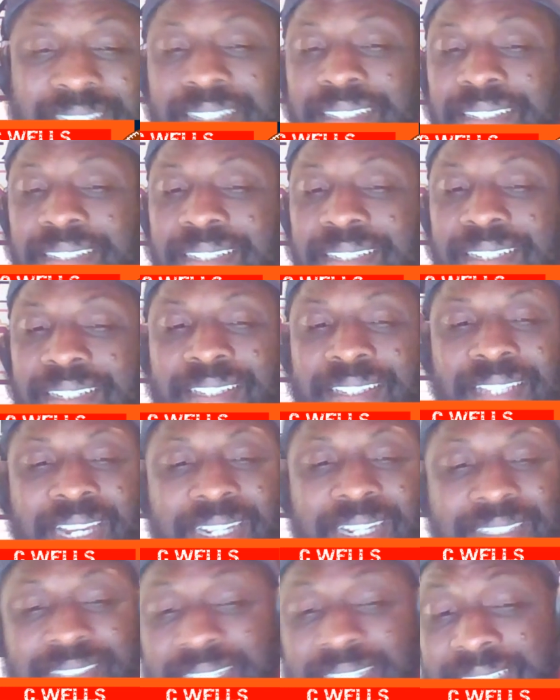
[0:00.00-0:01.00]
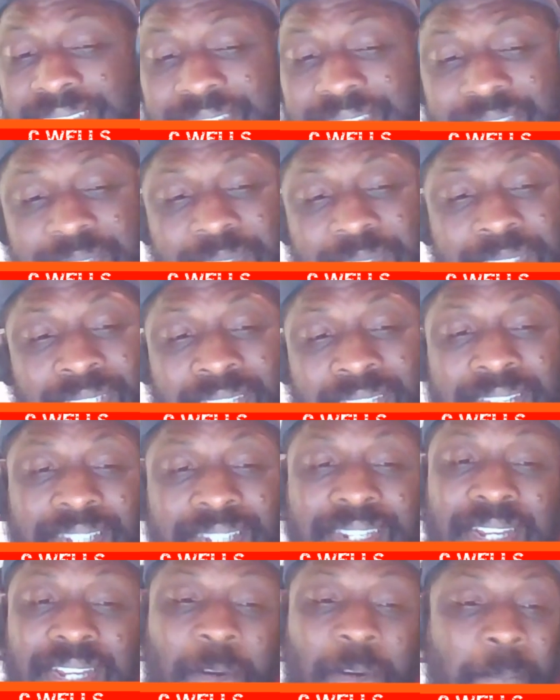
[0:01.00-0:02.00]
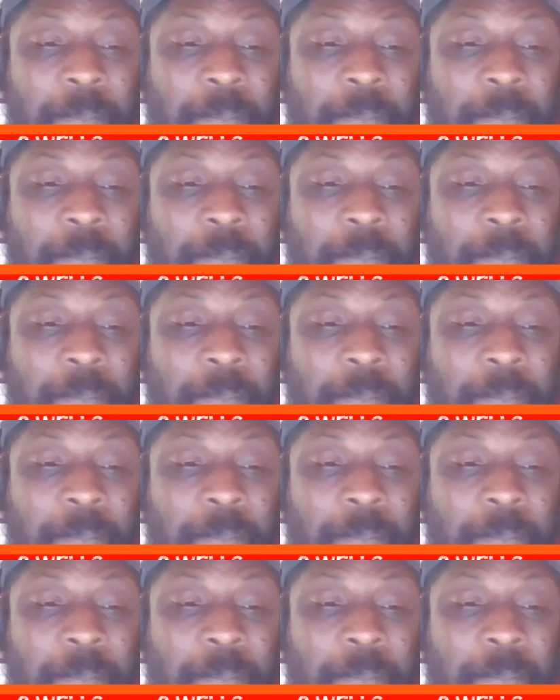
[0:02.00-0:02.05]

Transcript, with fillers: and lackadaisical, they're going to